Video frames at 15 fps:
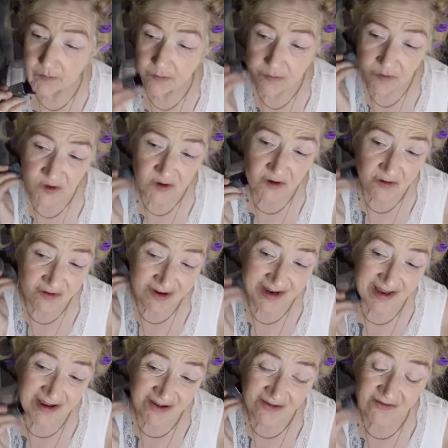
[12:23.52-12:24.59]
it's not really
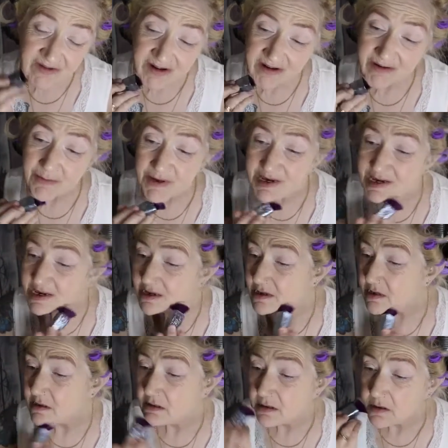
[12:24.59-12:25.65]
gone very
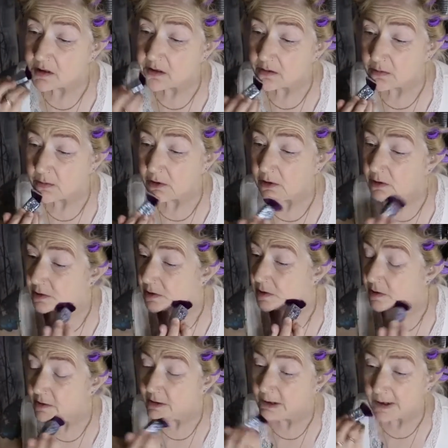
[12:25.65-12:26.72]
pale, but
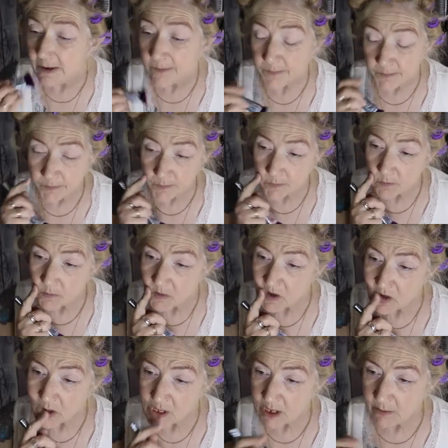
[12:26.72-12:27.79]

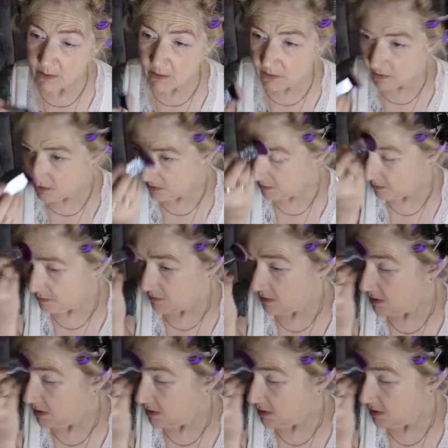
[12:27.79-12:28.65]
I'll put some